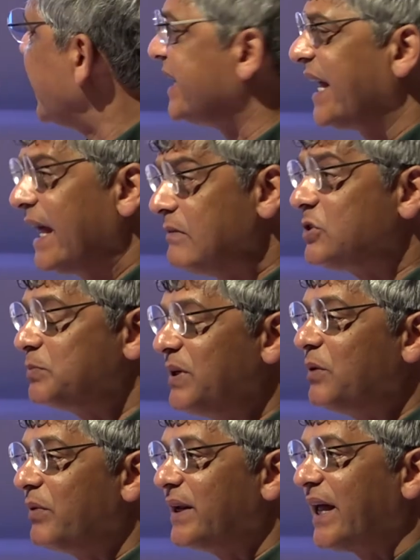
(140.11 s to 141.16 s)
It helps
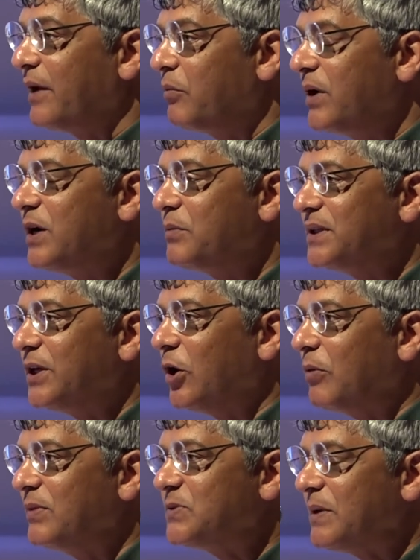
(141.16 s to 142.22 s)
me when I work with the
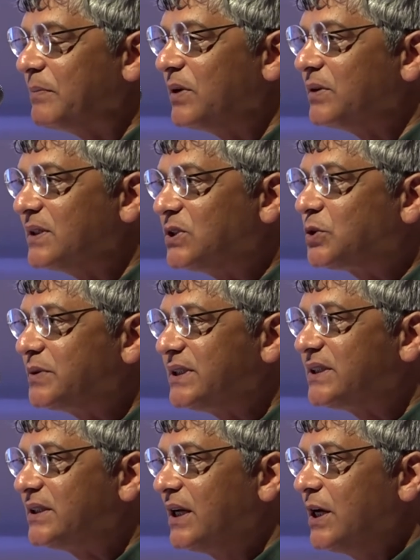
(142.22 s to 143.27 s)
homeless people on the
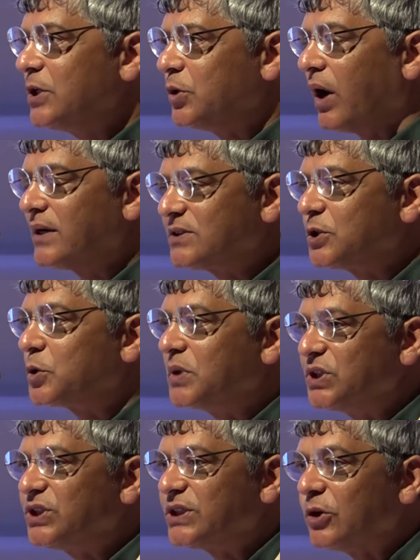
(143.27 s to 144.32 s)
streets to ask the
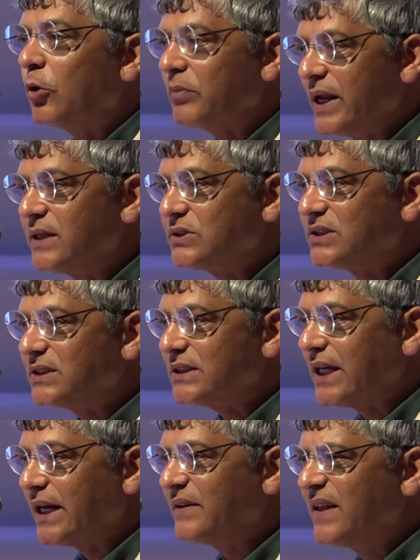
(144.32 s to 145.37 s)
question homeless
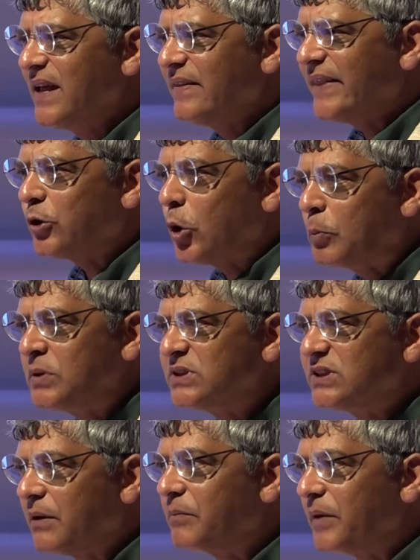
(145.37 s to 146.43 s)
and that
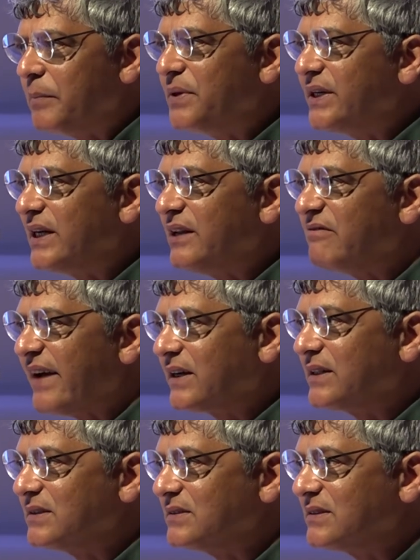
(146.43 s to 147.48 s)
opens up immediately
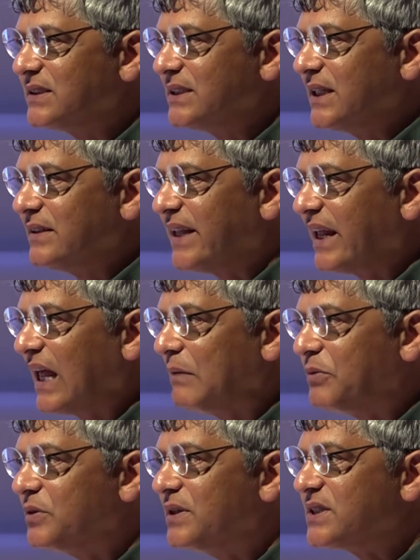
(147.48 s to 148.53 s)
vectors that
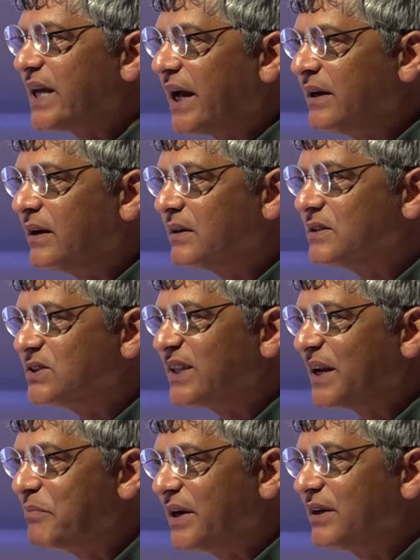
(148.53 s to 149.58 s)
help you decide and
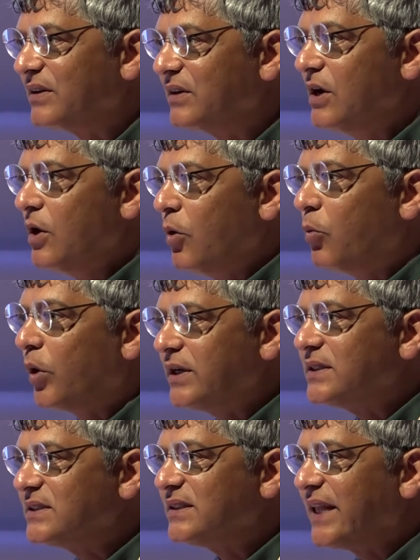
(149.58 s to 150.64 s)
understand better
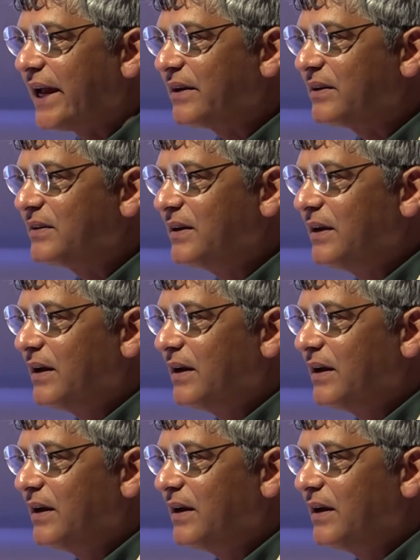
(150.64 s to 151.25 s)
what is it that